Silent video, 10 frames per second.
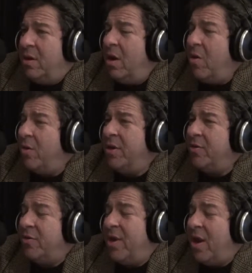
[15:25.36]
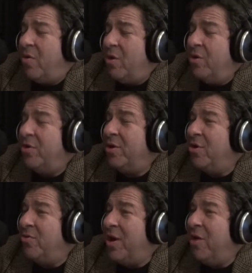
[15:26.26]
No, it doesn't. Now you're going to
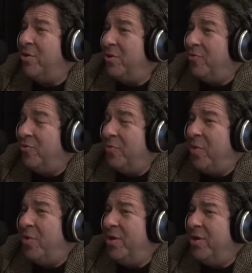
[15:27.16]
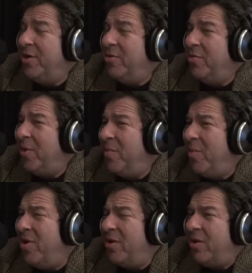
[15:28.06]
go downhill from there. What are you going to do to make
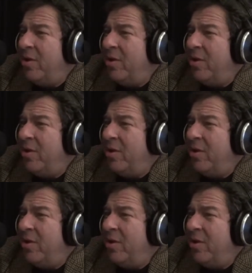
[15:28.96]
money?